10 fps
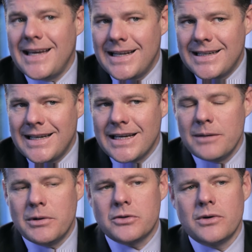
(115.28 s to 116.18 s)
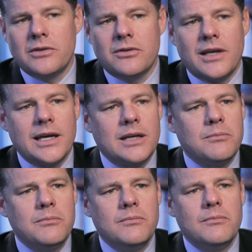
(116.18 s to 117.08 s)
and taking much risk, they
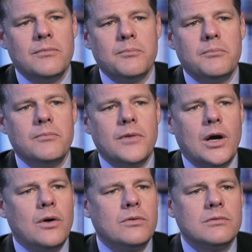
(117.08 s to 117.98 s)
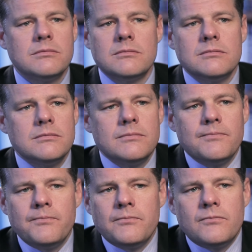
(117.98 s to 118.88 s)
can own
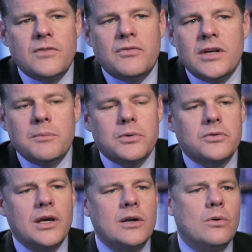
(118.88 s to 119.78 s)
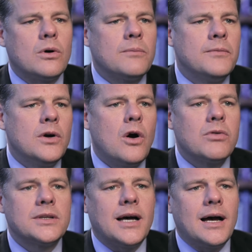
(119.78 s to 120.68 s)
15%, or
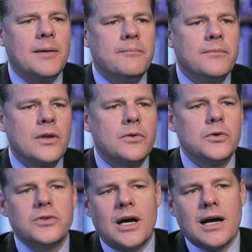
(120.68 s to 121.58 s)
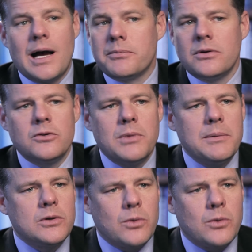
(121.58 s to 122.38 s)
over time through stock options maybe